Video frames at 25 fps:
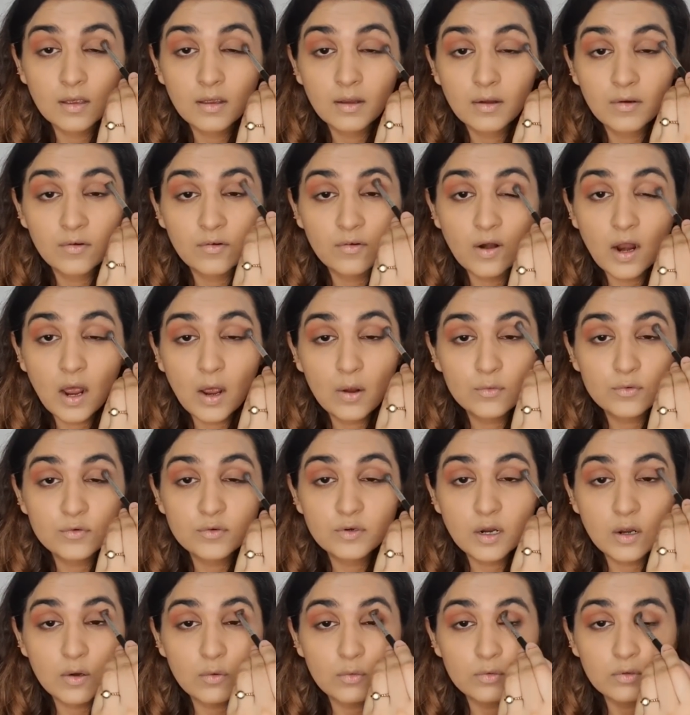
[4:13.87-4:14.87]
Round,
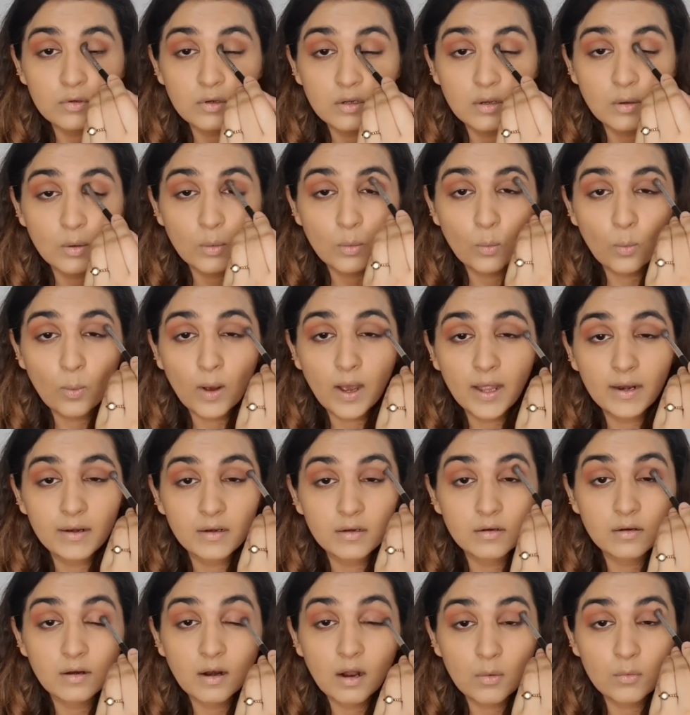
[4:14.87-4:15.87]
round,
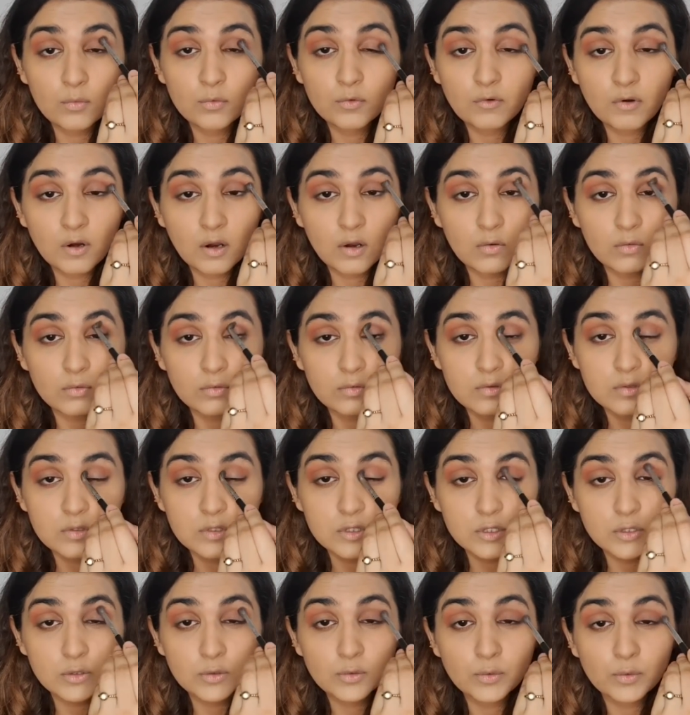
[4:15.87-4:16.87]
one, round,
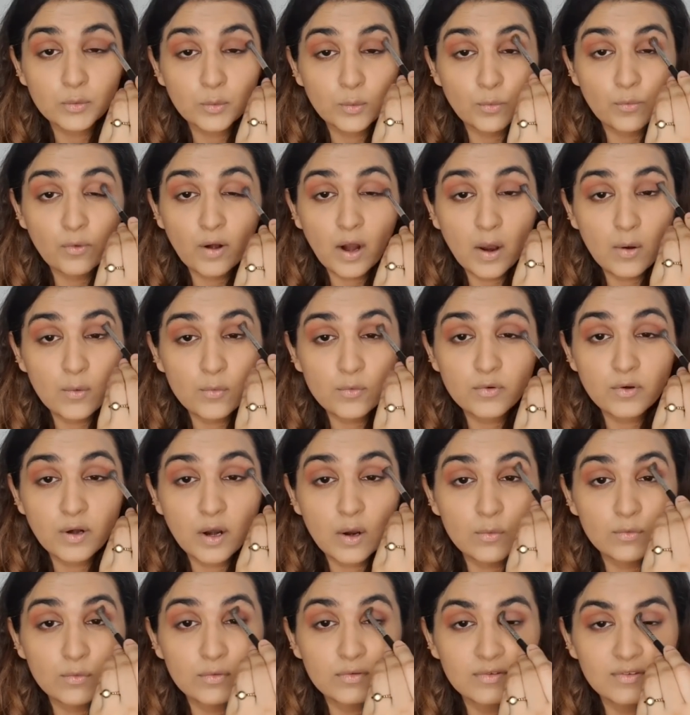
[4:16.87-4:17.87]
two,
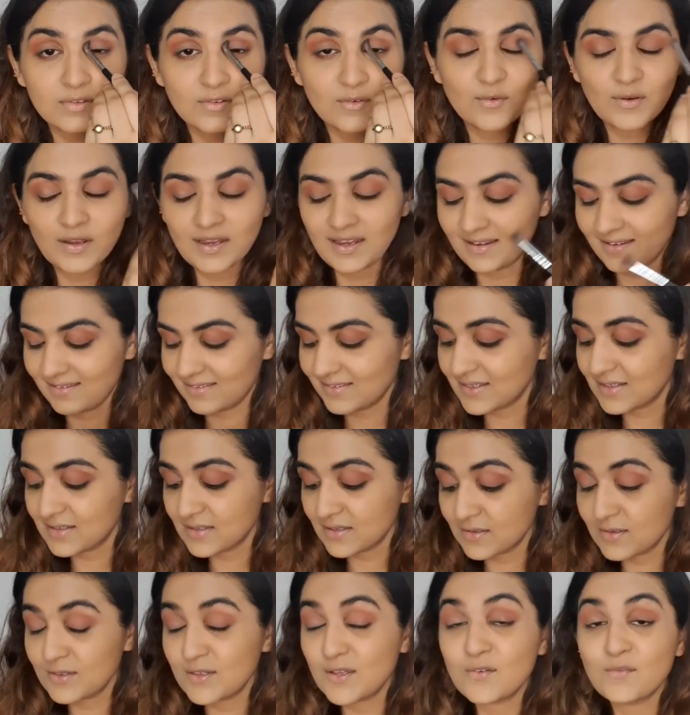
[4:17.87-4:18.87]
round, three. This
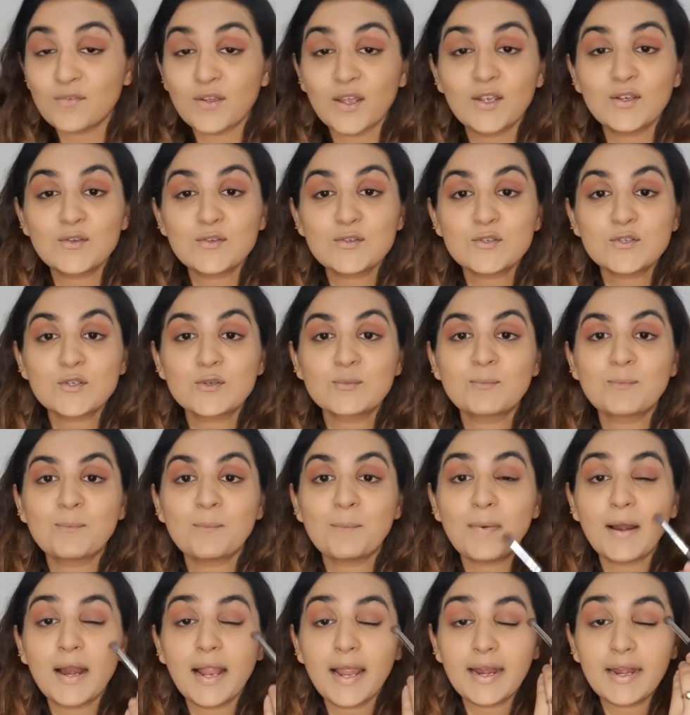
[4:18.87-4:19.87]
is the way you should
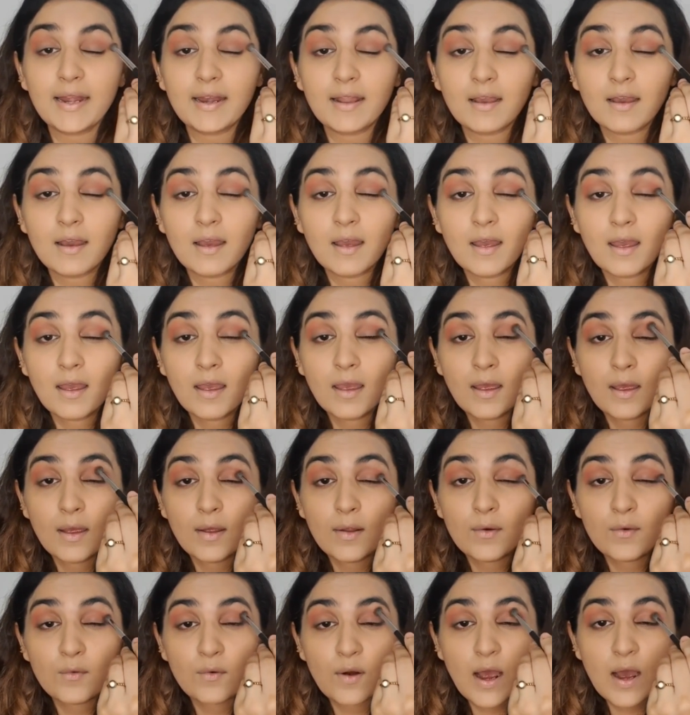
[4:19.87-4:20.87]
blend.
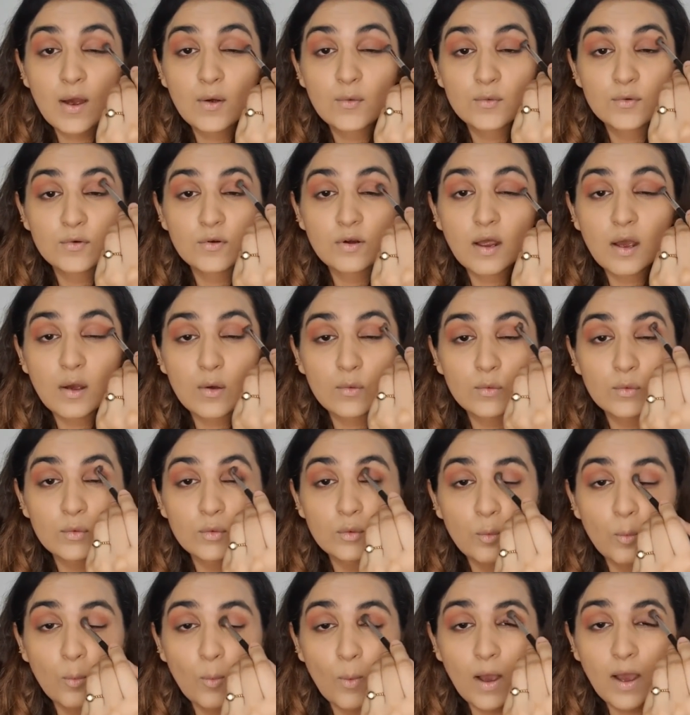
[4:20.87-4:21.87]
Round,
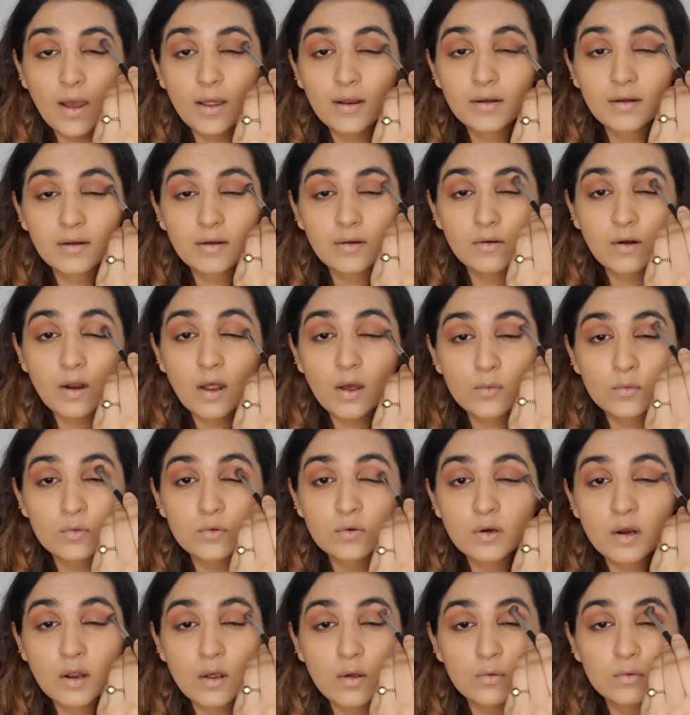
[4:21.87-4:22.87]
one,
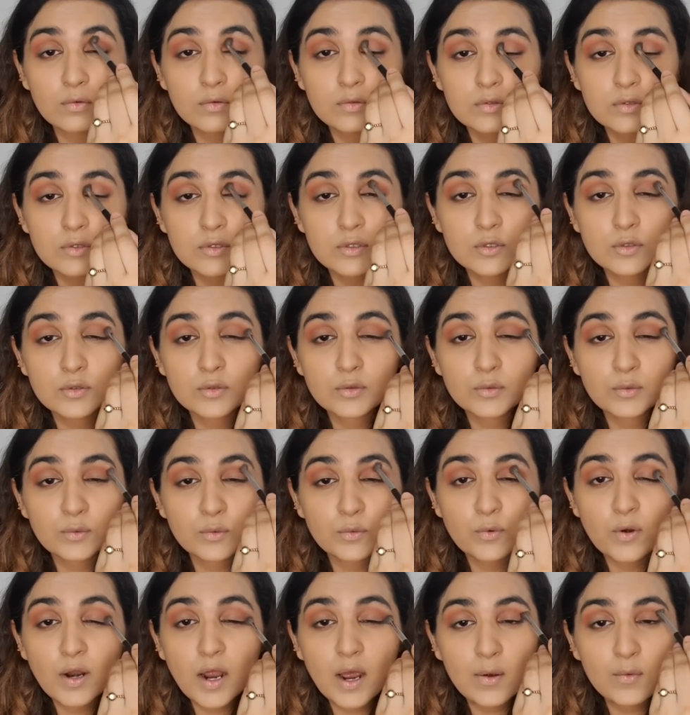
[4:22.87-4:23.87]
round, two,
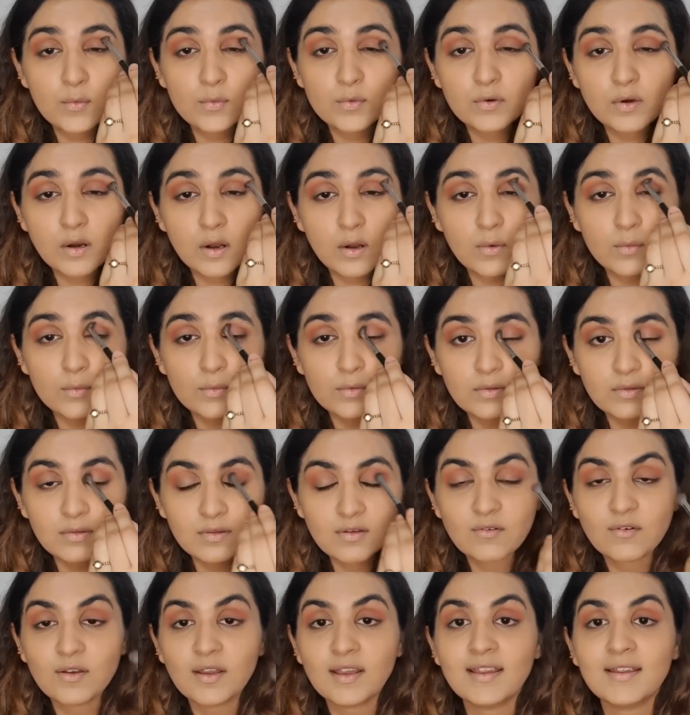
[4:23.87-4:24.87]
round,
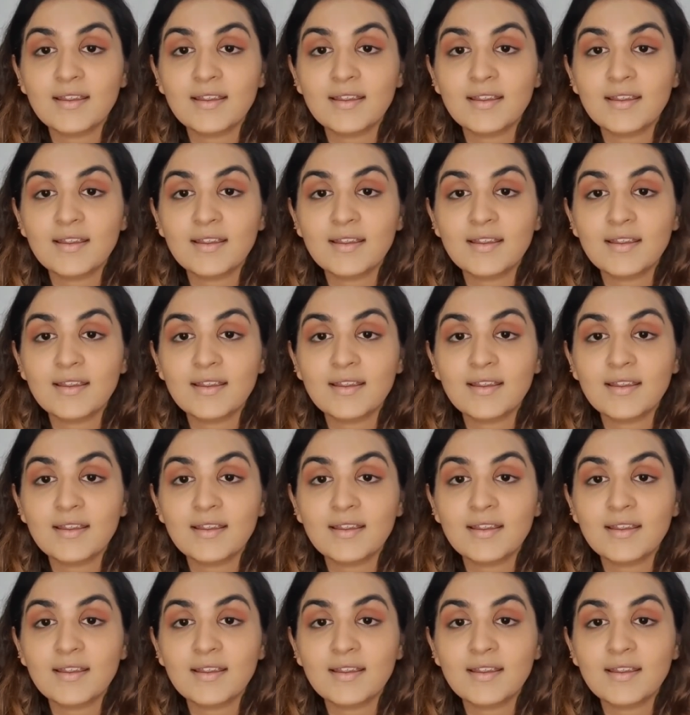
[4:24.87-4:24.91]
three.